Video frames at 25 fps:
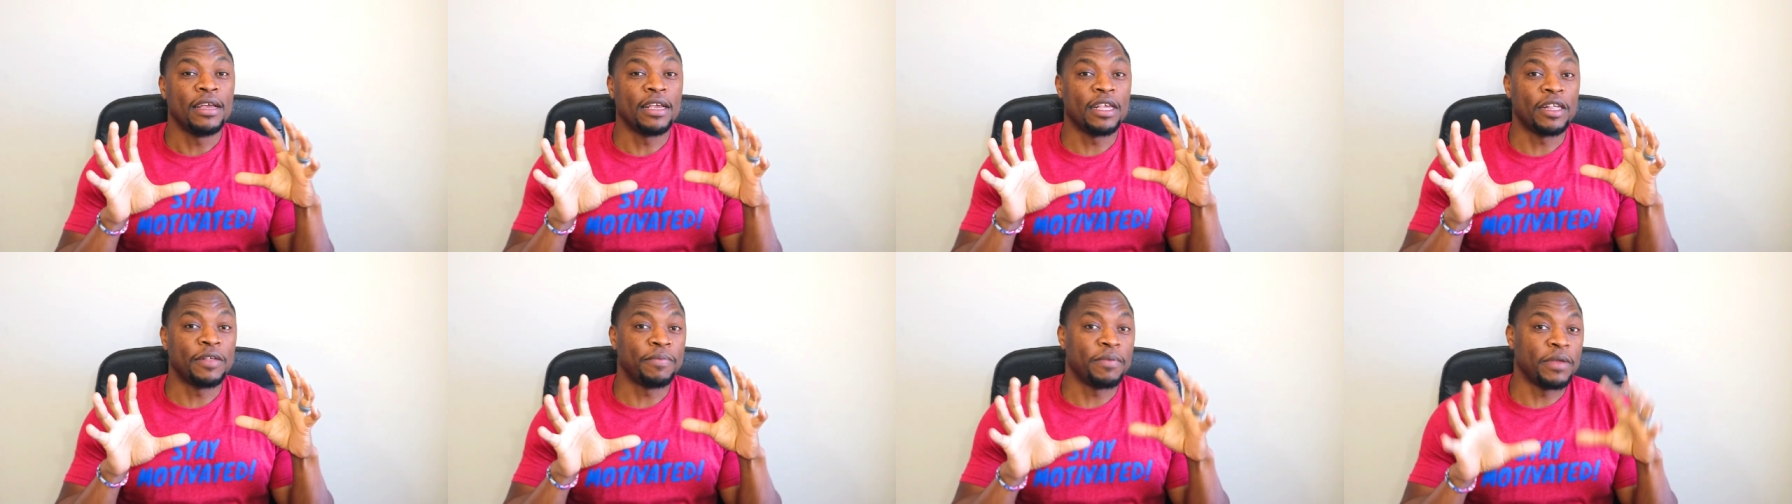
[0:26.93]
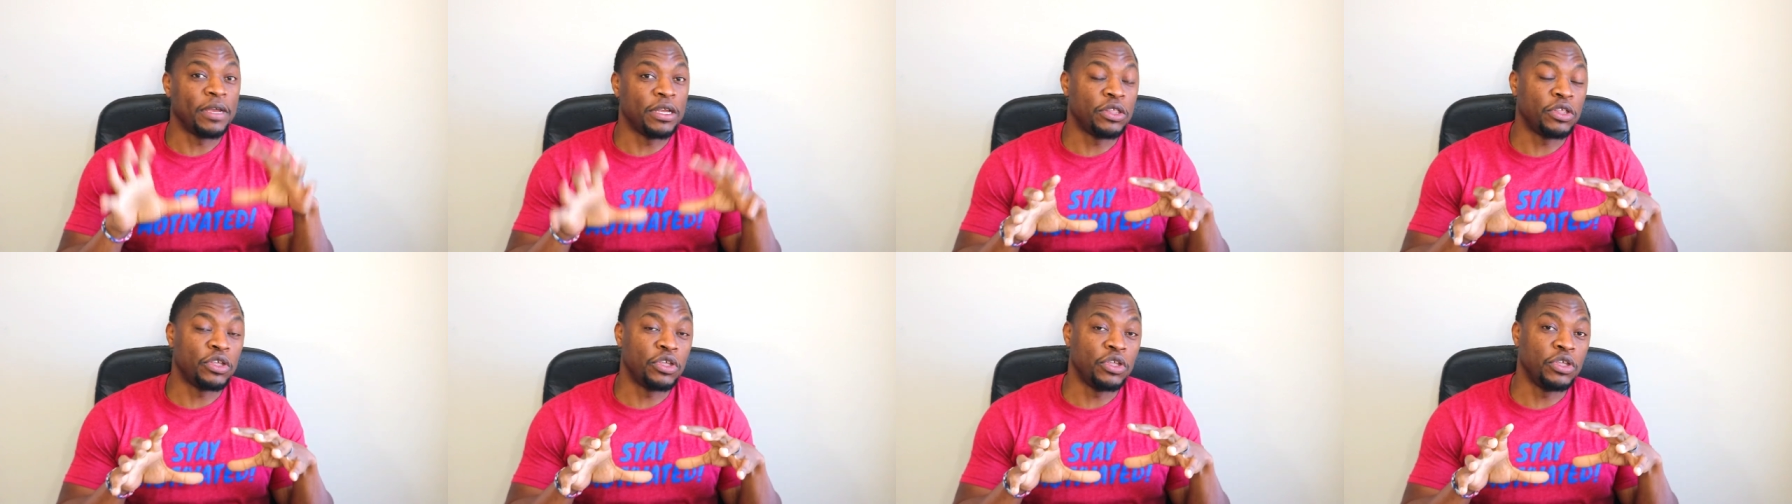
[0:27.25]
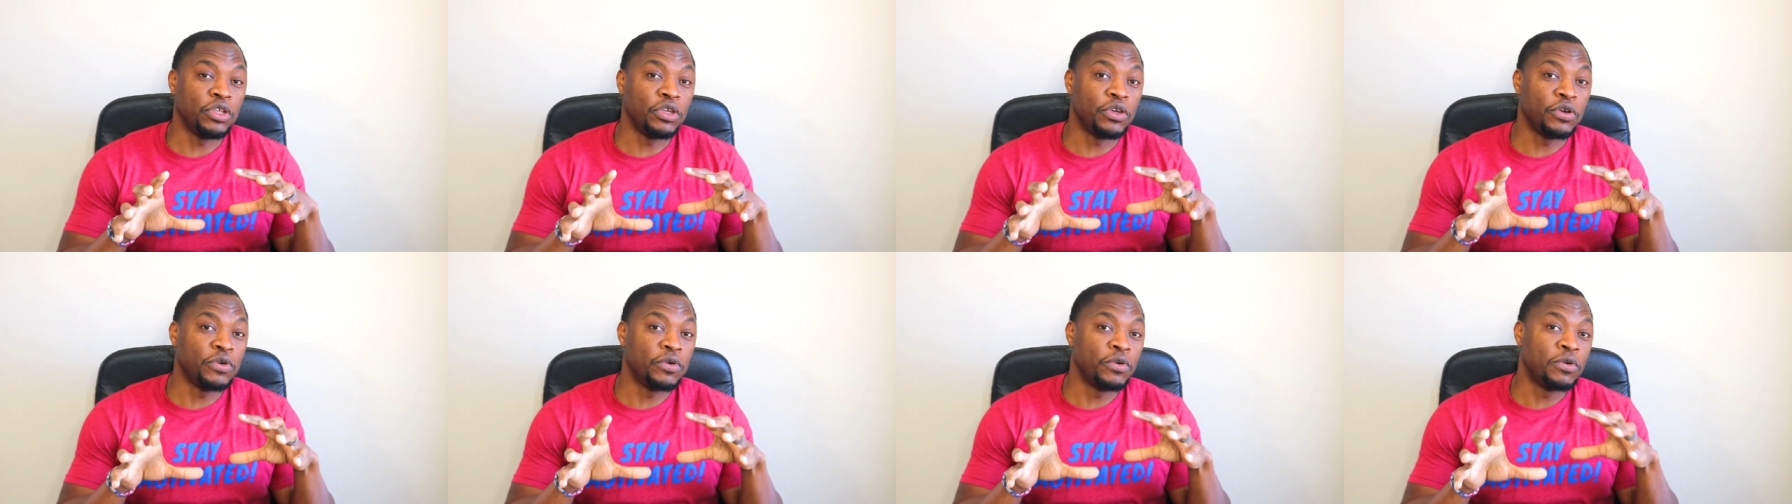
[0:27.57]
explain to
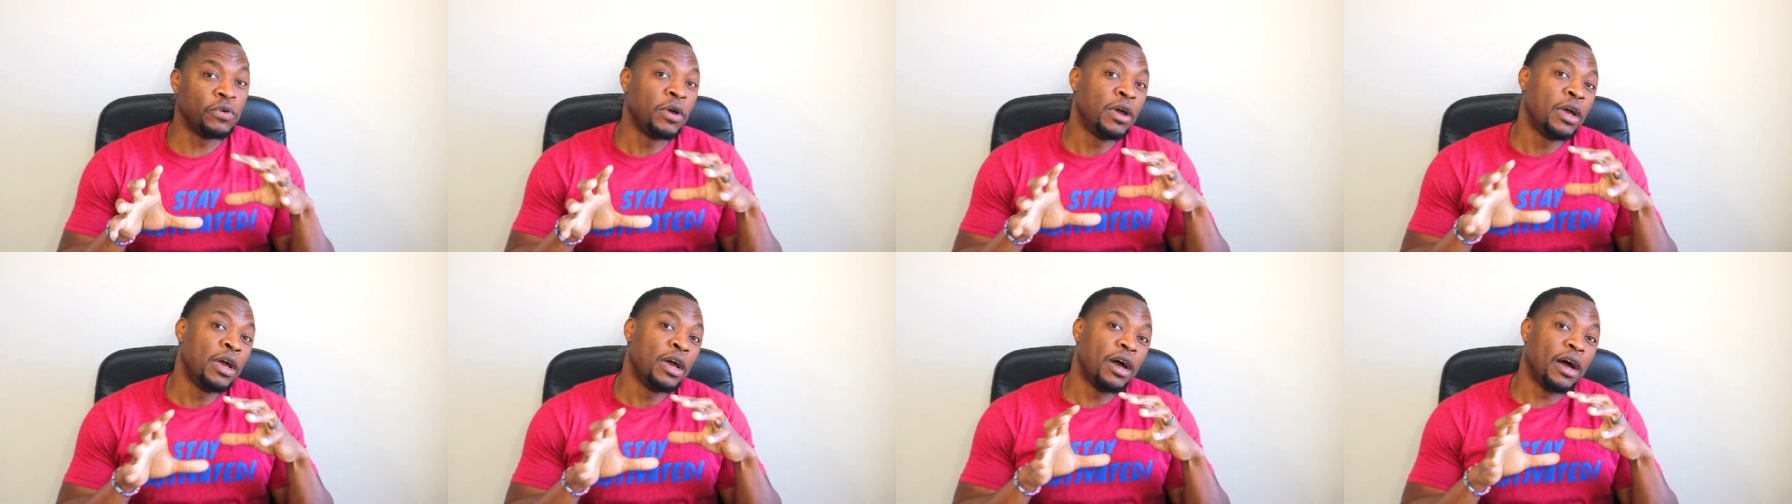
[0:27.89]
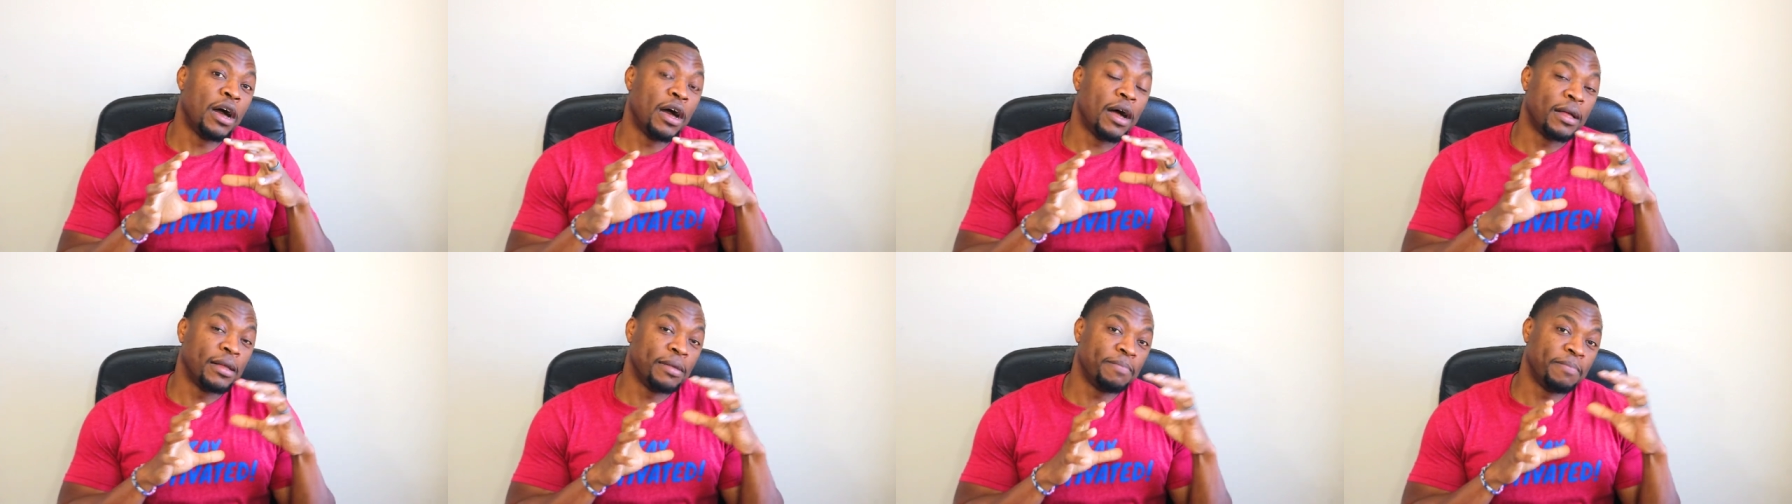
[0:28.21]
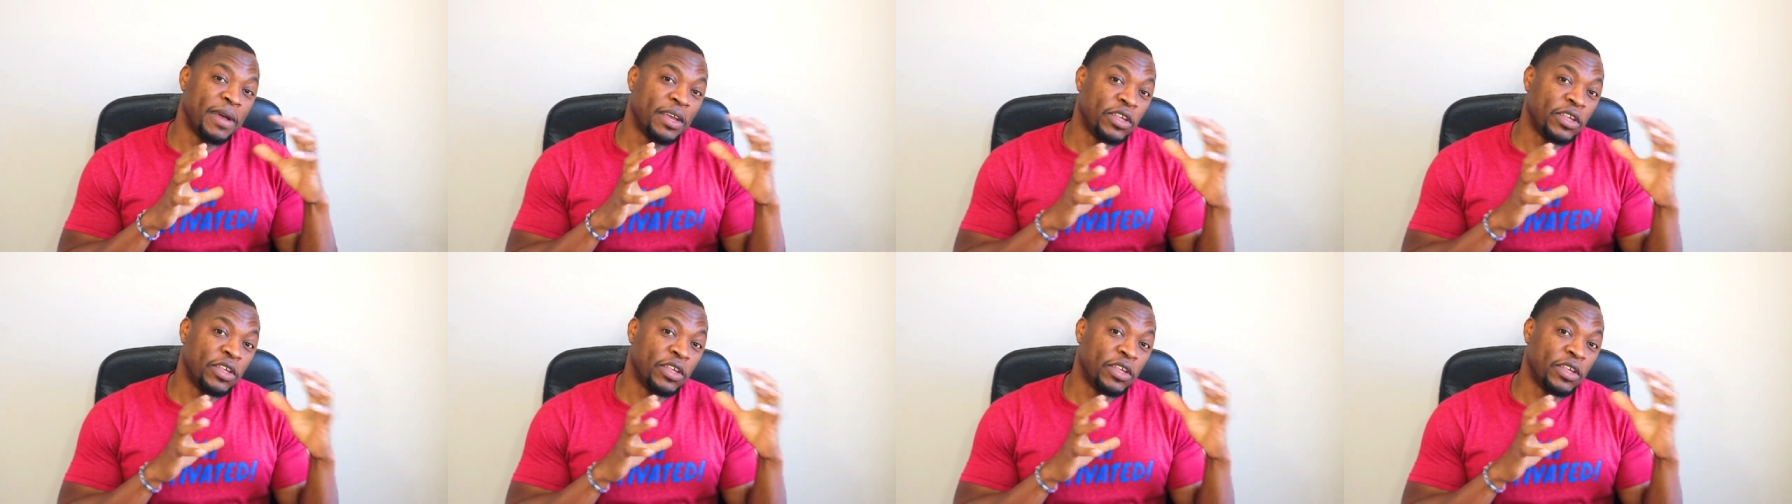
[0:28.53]
you uh,